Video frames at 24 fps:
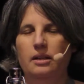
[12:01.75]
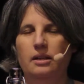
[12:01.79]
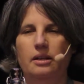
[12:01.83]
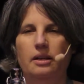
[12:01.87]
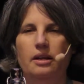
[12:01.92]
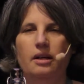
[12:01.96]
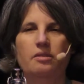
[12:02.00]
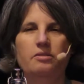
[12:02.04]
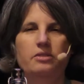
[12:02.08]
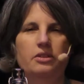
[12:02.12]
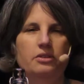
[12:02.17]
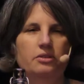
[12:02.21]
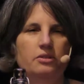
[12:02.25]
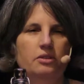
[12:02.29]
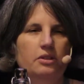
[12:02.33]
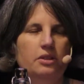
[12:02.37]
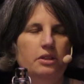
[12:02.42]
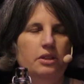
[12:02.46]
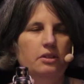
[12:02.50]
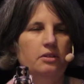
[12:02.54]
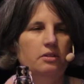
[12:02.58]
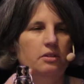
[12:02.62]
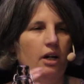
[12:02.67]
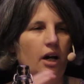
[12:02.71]
They have a
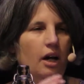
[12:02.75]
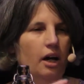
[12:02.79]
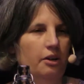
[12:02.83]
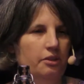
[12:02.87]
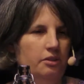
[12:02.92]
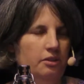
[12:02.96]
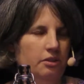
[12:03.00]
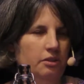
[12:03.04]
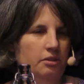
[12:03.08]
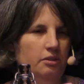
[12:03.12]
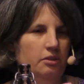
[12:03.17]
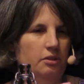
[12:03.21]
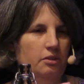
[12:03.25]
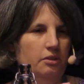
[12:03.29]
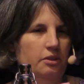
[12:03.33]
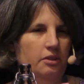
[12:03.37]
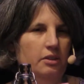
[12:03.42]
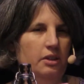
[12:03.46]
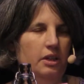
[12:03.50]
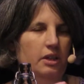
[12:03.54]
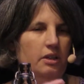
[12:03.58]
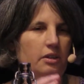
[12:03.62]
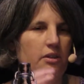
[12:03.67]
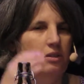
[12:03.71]
duty not to do
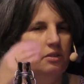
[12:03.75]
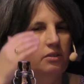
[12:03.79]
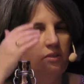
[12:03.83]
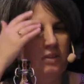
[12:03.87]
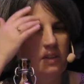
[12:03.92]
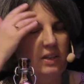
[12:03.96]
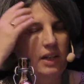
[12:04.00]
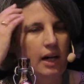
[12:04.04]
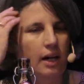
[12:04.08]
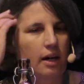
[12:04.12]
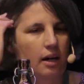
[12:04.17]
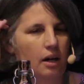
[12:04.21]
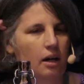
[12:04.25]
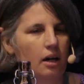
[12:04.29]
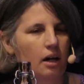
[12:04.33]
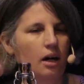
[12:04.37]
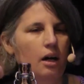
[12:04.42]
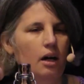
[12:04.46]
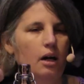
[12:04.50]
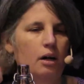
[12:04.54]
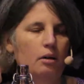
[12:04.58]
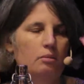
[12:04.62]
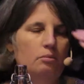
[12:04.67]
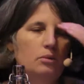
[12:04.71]
things that
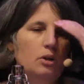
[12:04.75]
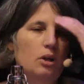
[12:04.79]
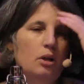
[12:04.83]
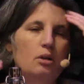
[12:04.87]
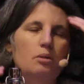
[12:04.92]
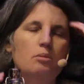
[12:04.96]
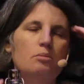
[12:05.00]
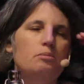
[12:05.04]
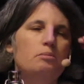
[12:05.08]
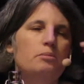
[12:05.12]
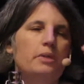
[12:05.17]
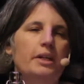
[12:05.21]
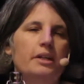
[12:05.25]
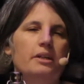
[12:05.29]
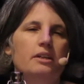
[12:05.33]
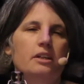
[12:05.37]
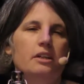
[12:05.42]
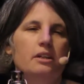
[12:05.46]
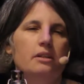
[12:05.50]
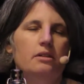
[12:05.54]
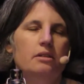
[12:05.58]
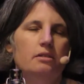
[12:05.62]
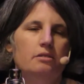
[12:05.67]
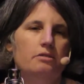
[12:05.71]

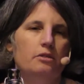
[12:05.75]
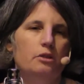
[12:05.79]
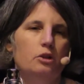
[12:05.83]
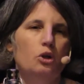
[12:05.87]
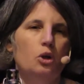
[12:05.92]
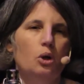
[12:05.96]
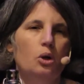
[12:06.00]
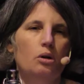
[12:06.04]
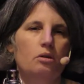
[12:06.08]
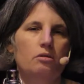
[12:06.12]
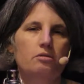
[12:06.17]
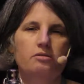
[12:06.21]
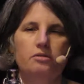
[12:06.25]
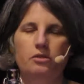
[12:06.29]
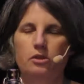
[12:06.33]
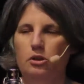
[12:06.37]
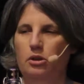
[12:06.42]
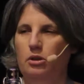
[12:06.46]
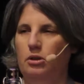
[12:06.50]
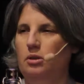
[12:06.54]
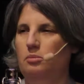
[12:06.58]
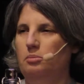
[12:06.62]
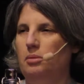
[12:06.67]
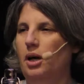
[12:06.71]
make it difficult
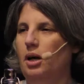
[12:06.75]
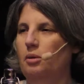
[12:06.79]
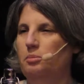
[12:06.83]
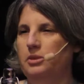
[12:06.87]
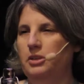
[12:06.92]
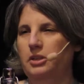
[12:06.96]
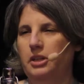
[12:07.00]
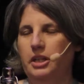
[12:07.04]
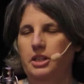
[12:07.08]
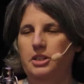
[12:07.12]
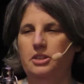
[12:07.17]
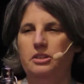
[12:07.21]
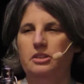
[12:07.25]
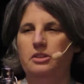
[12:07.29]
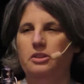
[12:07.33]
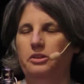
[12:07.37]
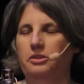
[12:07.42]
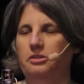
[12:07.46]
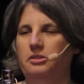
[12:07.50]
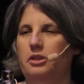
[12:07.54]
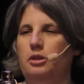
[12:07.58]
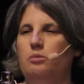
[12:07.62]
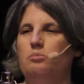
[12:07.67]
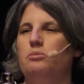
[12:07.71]
for the population
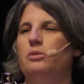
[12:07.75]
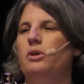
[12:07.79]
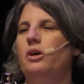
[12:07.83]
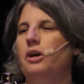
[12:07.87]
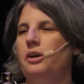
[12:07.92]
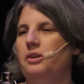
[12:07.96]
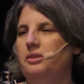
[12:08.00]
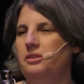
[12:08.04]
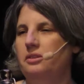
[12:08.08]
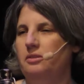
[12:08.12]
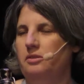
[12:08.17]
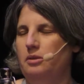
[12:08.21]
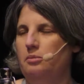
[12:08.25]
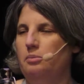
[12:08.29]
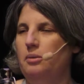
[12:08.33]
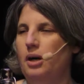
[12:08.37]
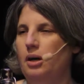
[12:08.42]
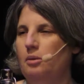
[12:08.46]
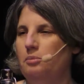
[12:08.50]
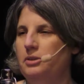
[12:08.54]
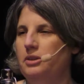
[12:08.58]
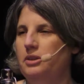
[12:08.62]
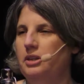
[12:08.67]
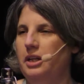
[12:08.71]
or some parts of the
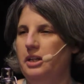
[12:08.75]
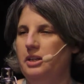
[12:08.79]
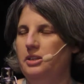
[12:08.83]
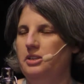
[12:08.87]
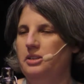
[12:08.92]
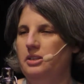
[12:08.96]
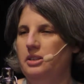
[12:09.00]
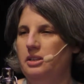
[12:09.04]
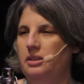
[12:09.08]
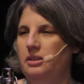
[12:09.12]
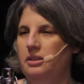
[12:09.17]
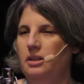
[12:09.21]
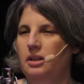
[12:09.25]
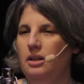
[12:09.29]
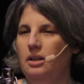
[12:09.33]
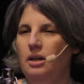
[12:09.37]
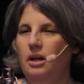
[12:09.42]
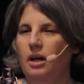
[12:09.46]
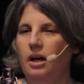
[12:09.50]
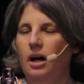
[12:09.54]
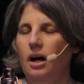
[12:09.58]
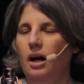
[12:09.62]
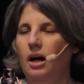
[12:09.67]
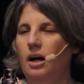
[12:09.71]
population
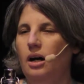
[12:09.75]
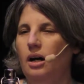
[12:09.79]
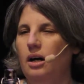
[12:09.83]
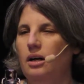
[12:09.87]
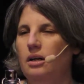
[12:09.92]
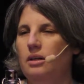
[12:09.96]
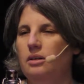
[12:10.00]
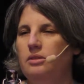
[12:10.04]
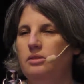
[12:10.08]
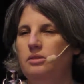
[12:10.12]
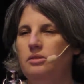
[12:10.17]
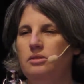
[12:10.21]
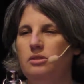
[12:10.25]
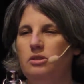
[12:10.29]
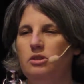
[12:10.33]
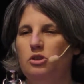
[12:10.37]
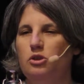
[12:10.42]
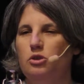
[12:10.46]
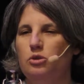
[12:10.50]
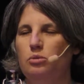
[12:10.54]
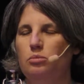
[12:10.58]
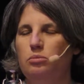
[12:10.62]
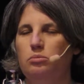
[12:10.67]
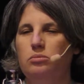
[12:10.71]

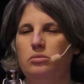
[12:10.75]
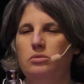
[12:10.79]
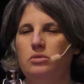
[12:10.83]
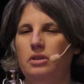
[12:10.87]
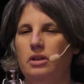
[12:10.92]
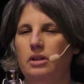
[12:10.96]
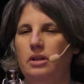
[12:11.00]
to